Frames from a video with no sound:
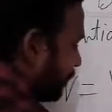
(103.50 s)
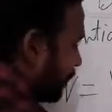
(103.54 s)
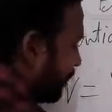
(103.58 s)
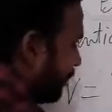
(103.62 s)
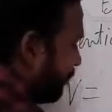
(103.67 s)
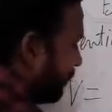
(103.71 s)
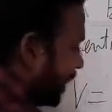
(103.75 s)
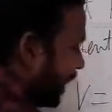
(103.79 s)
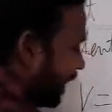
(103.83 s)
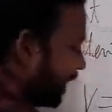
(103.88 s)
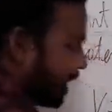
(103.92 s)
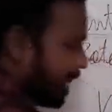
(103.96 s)

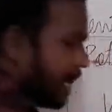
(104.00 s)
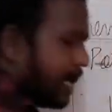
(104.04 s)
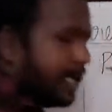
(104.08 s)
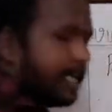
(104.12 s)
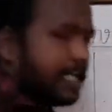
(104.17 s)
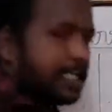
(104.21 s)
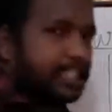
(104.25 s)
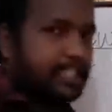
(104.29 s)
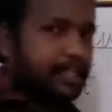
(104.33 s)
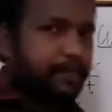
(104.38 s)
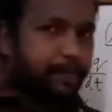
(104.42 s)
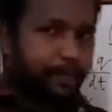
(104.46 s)
we can call
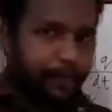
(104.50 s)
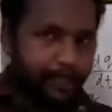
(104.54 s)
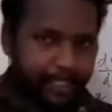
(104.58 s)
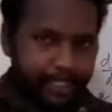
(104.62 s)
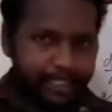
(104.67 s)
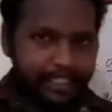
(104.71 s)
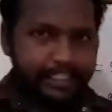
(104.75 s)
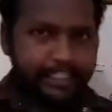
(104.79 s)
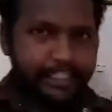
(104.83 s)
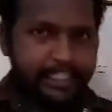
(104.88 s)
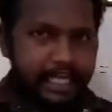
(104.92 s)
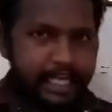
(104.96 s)
it as a
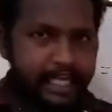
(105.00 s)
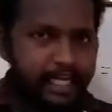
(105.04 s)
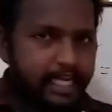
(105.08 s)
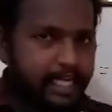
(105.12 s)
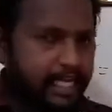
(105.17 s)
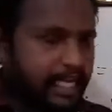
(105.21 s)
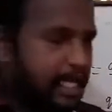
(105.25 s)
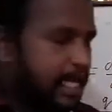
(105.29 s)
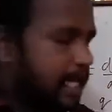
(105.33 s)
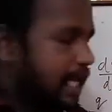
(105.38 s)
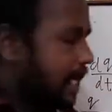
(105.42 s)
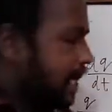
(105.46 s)
potential.
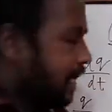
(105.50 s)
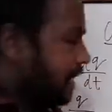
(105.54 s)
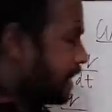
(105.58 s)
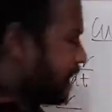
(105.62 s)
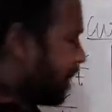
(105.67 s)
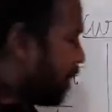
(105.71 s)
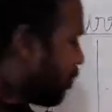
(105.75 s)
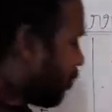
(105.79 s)
The